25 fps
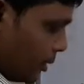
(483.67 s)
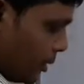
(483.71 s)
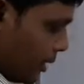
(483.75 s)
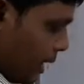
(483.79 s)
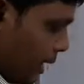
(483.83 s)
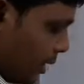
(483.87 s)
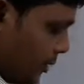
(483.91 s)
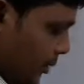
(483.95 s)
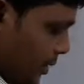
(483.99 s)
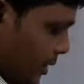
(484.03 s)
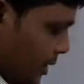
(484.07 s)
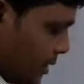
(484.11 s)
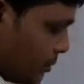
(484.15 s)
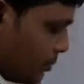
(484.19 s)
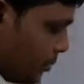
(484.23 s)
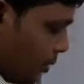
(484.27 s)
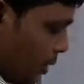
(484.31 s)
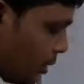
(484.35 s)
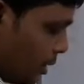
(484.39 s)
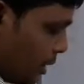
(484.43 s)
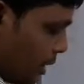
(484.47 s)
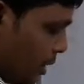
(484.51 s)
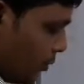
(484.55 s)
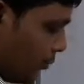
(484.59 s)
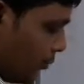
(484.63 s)
That means
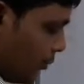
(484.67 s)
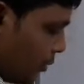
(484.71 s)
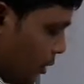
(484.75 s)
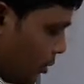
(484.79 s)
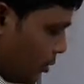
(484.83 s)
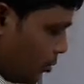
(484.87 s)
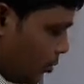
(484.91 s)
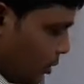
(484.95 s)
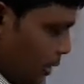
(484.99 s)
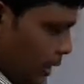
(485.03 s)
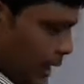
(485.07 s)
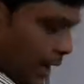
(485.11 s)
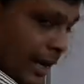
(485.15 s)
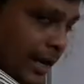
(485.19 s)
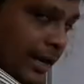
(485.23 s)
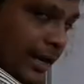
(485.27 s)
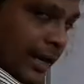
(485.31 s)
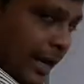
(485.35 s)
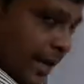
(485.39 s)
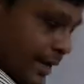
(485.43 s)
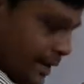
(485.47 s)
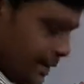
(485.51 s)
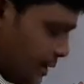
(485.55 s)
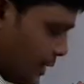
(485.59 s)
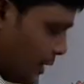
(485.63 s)
body of for will
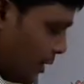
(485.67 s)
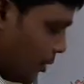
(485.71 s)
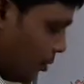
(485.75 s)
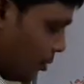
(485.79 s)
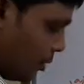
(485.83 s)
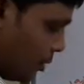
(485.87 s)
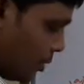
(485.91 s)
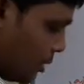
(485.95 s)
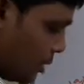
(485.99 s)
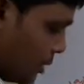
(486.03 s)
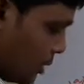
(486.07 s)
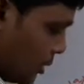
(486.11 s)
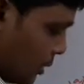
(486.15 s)
execute.